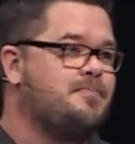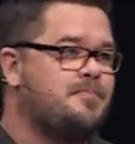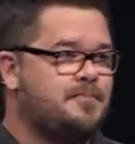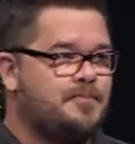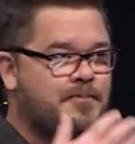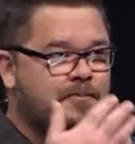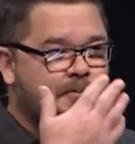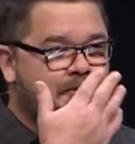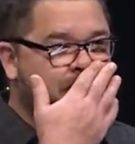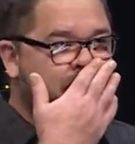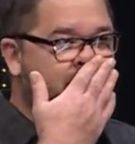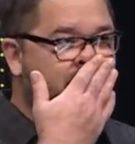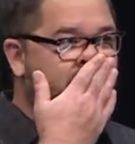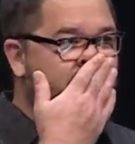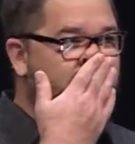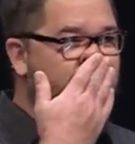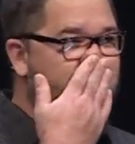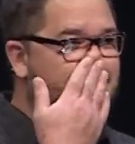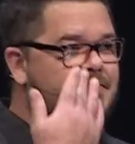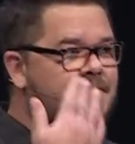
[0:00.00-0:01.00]

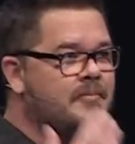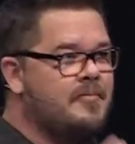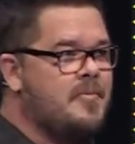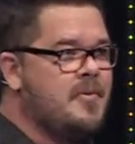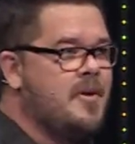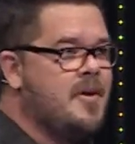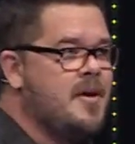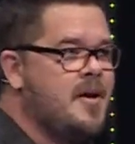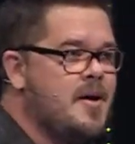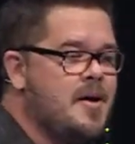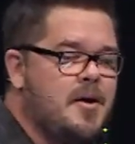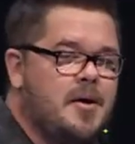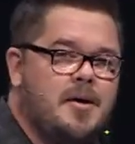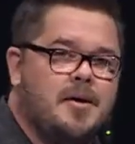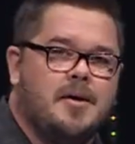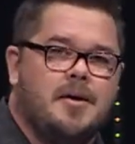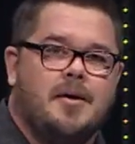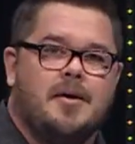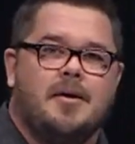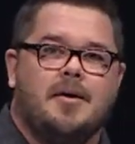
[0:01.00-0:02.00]

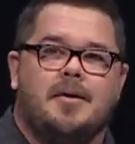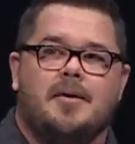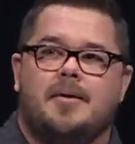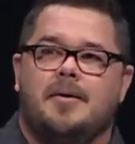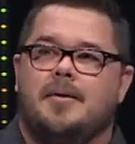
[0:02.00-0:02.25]
(silence)